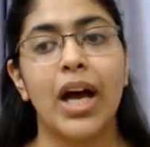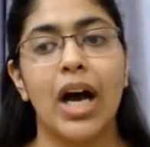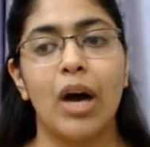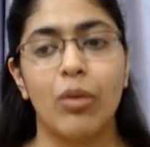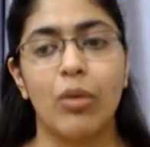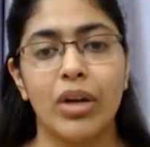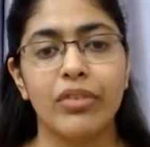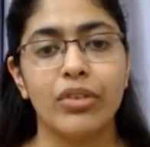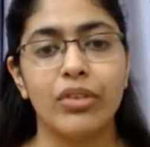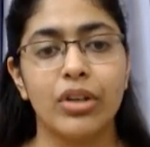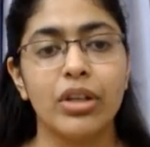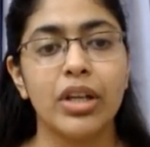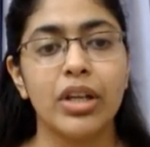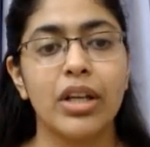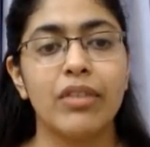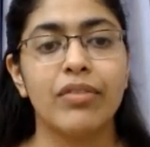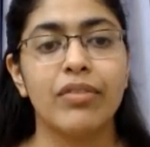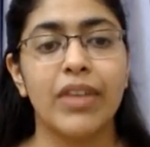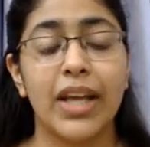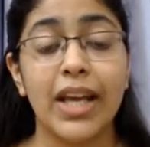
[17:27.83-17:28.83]
However,
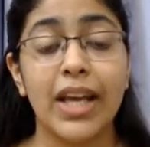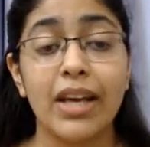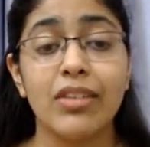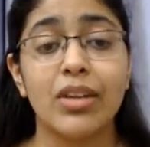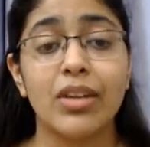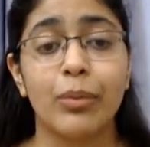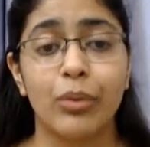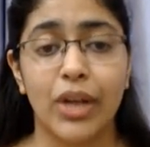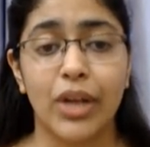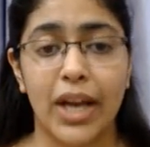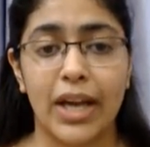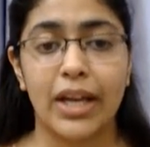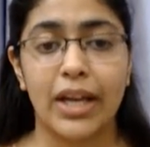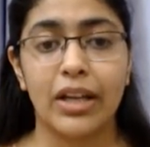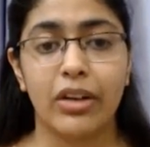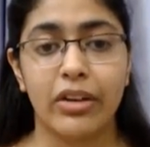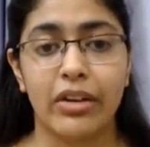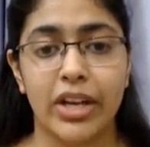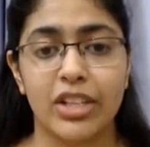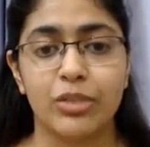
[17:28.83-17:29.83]
if A is
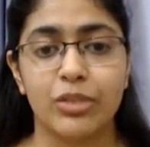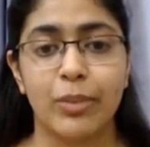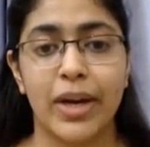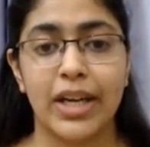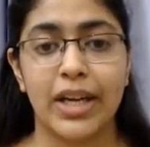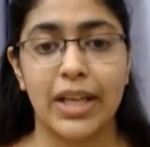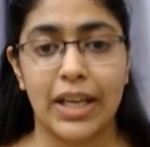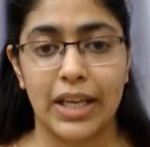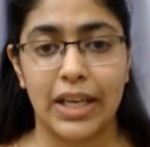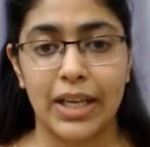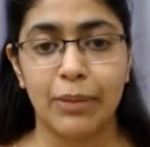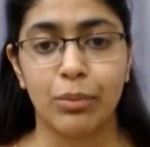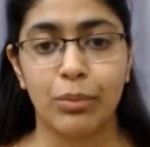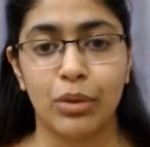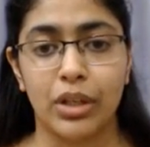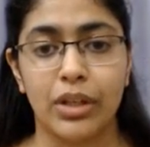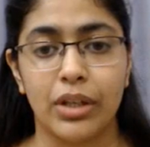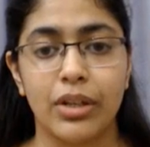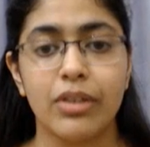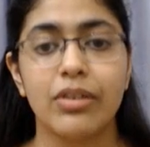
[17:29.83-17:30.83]
apprehending arrest by Delhi
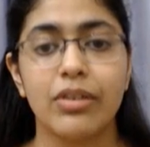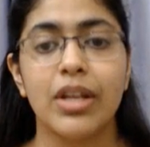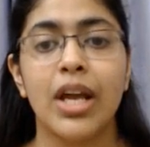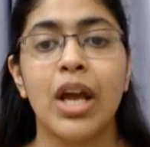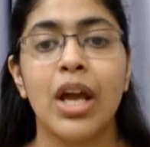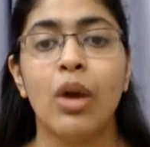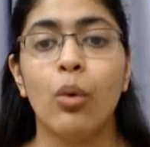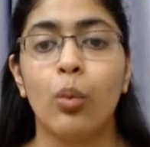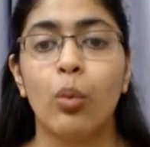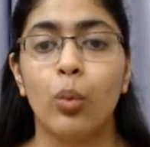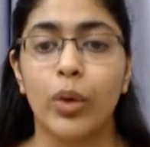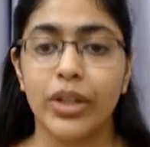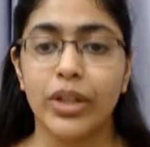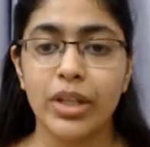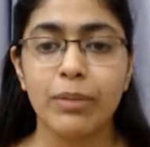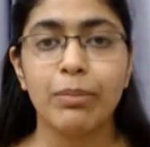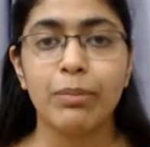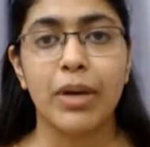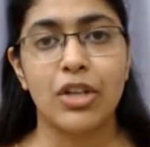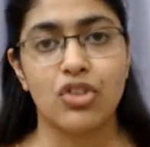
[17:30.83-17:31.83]
police
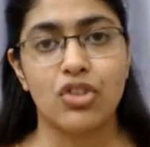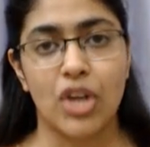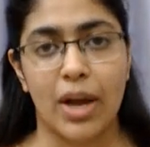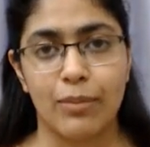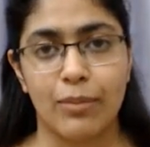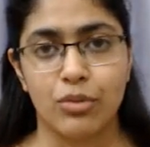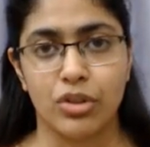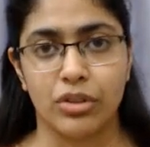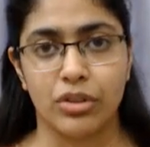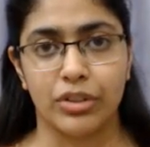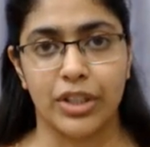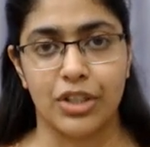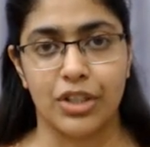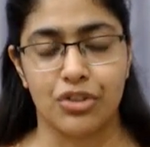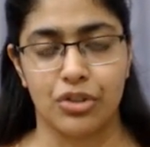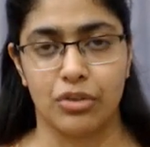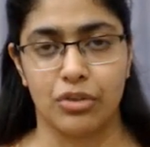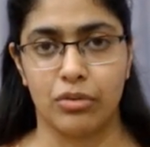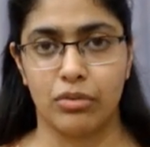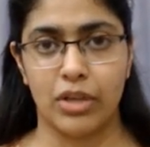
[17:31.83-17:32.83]
within Punjab
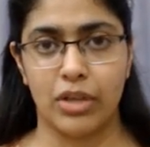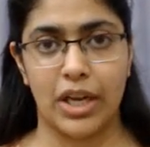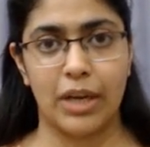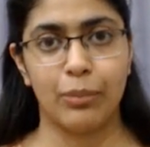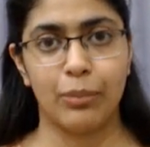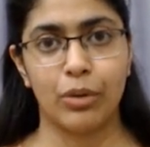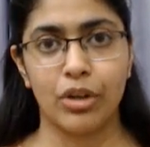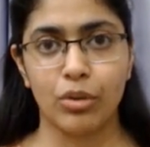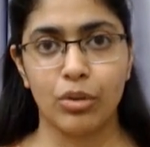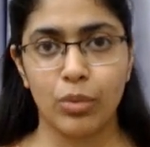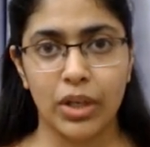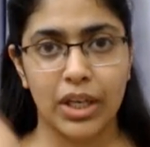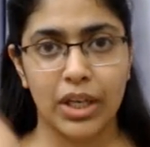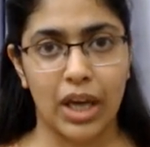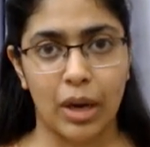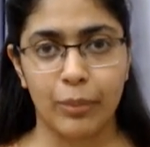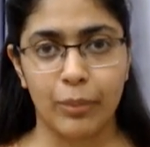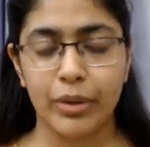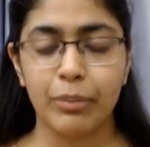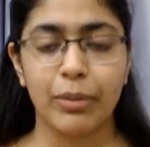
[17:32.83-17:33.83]
jurisdiction, Delhi police will
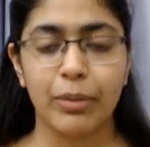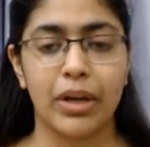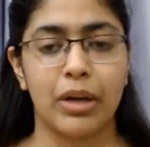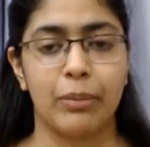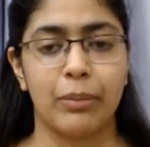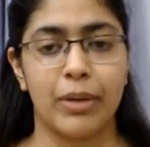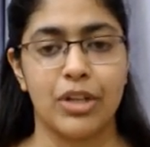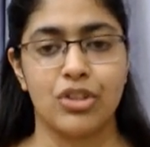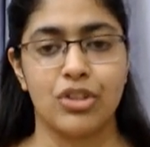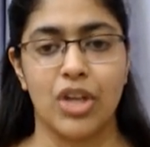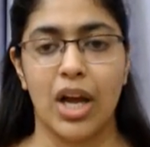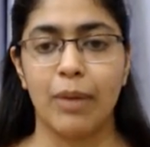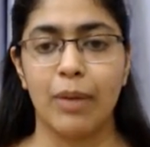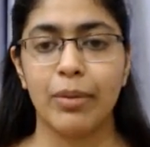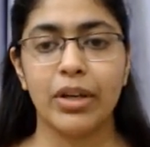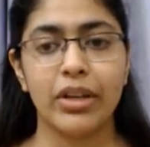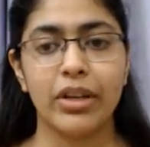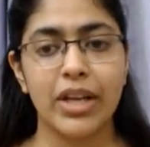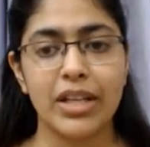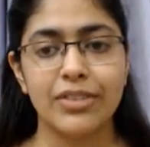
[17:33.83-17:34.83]
come in Punjab
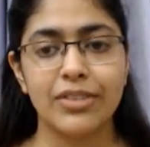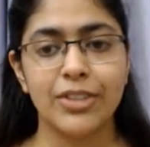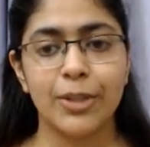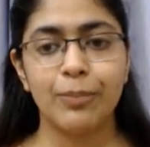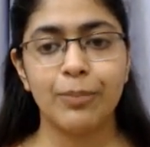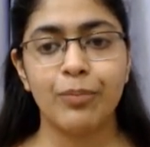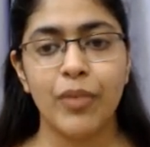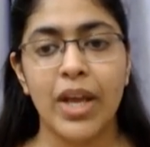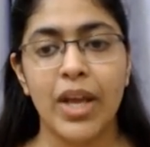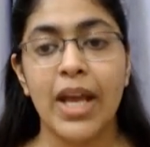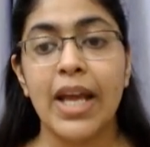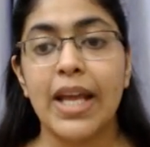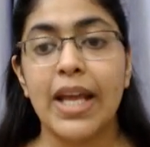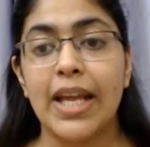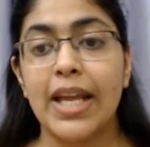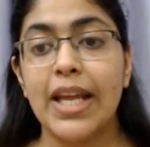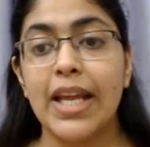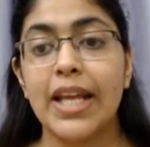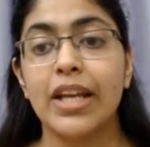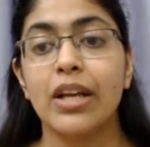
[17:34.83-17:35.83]
and arrest him.
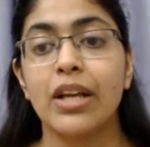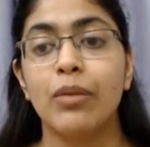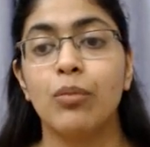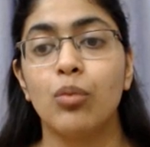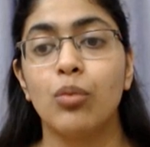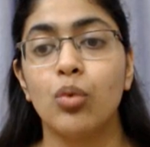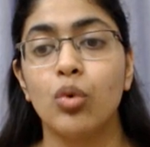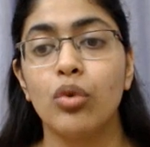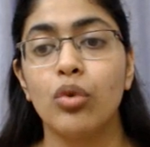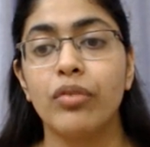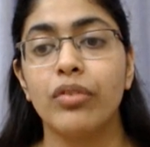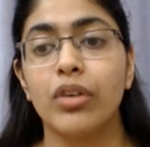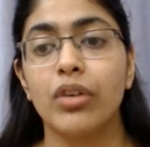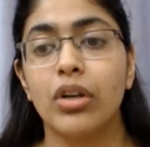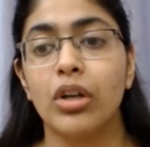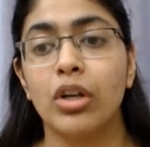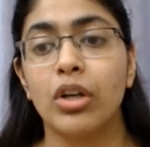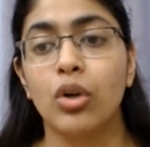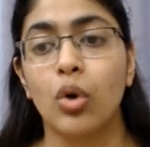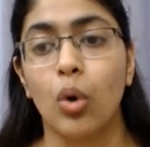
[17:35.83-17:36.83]
He can move
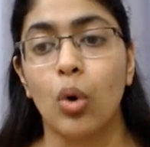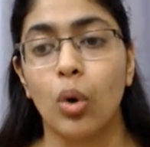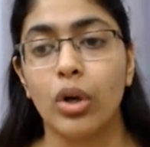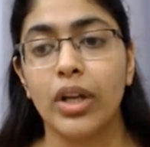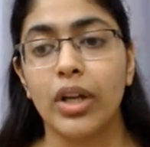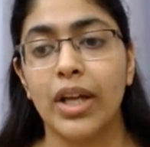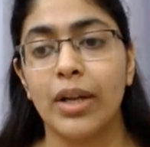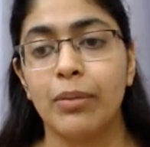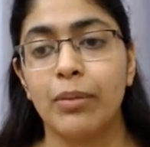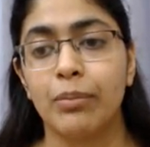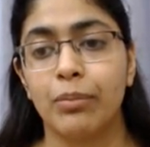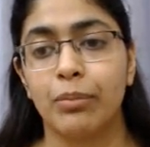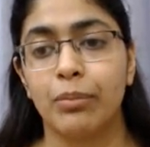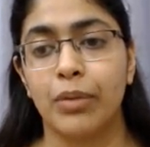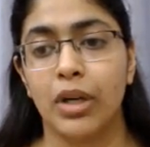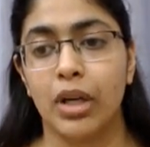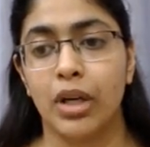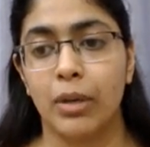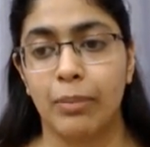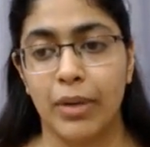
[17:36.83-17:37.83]
a court in
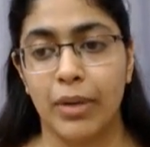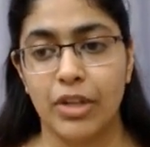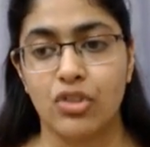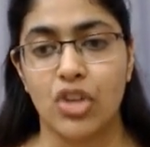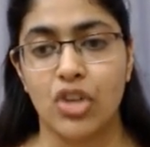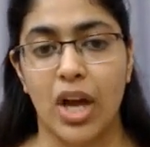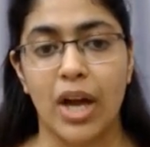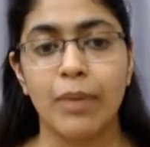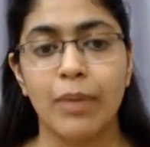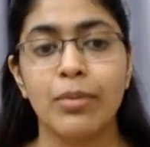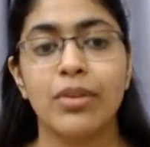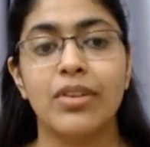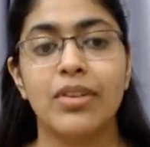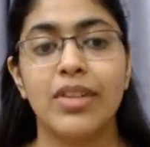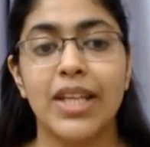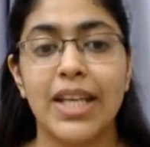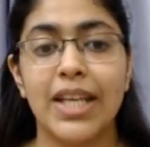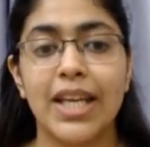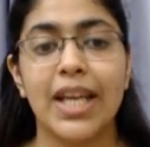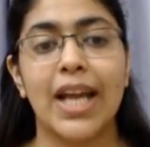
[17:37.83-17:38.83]
Punjab
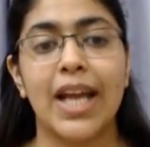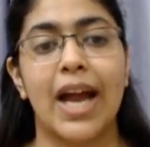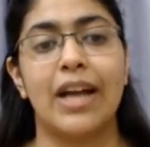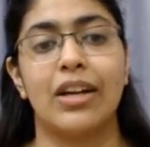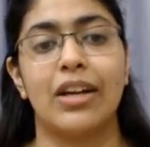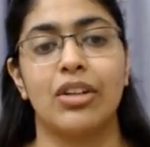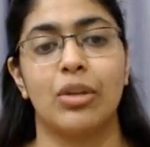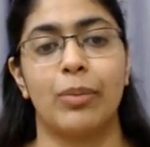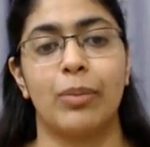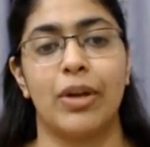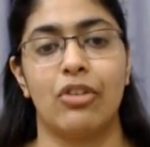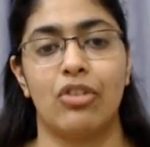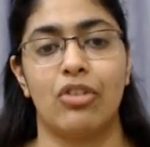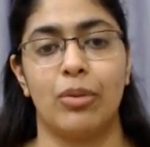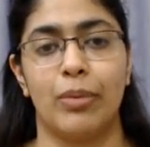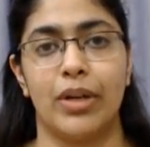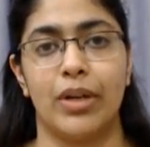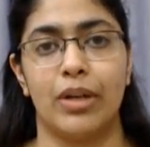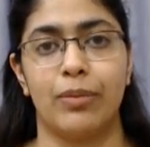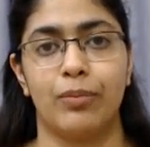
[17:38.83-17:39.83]
seeking anticipatory
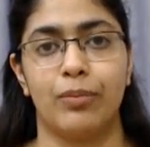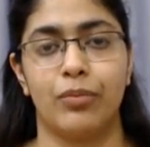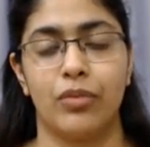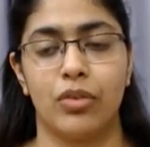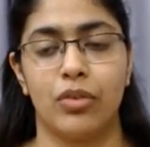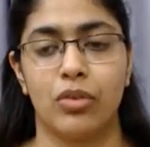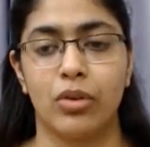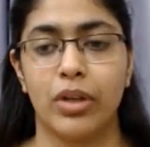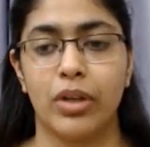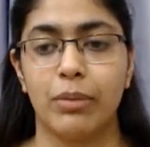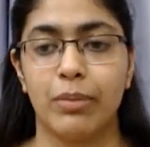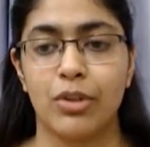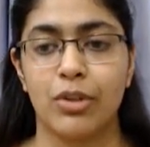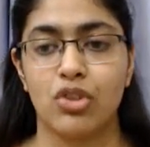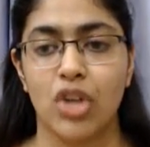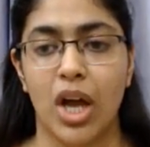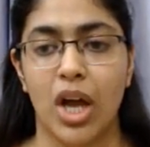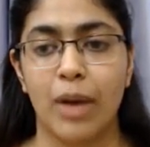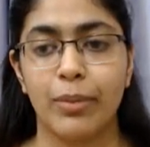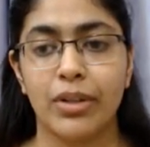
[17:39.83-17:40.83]
bail. So in
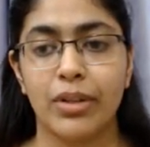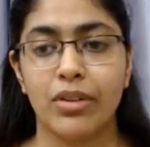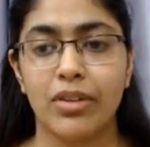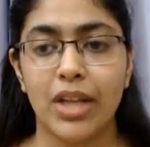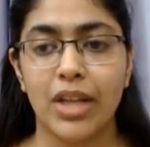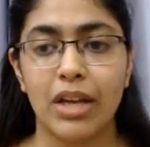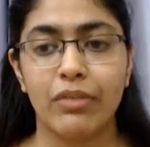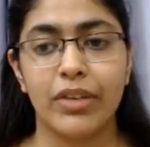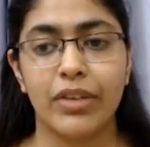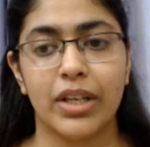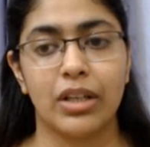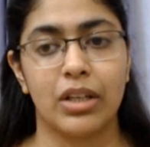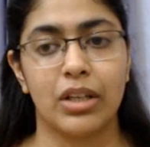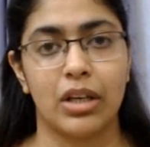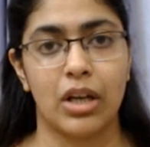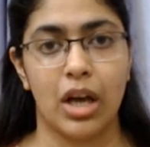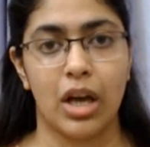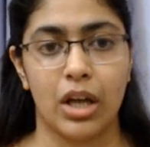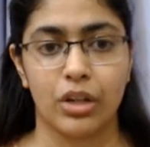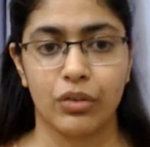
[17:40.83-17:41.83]
Punjab itself, he
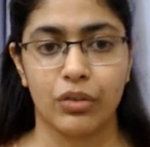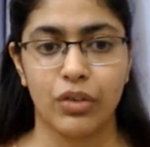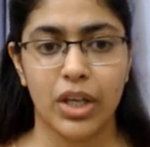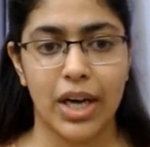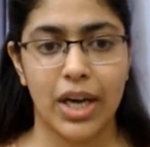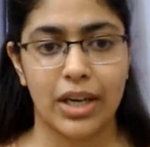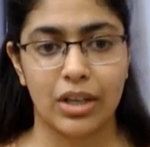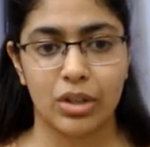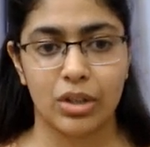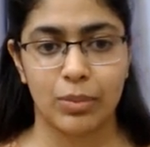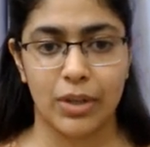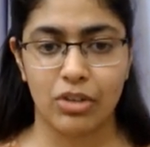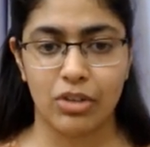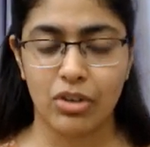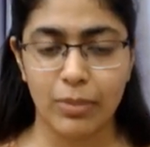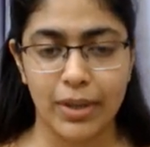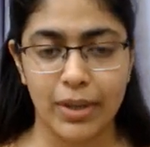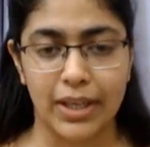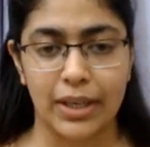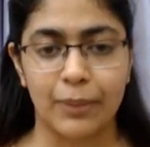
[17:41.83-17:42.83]
can ask for
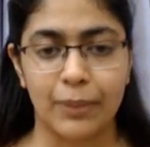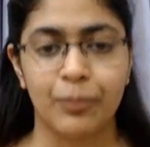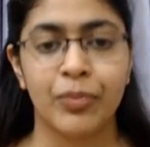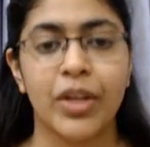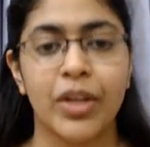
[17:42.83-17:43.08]
anticipatory bail.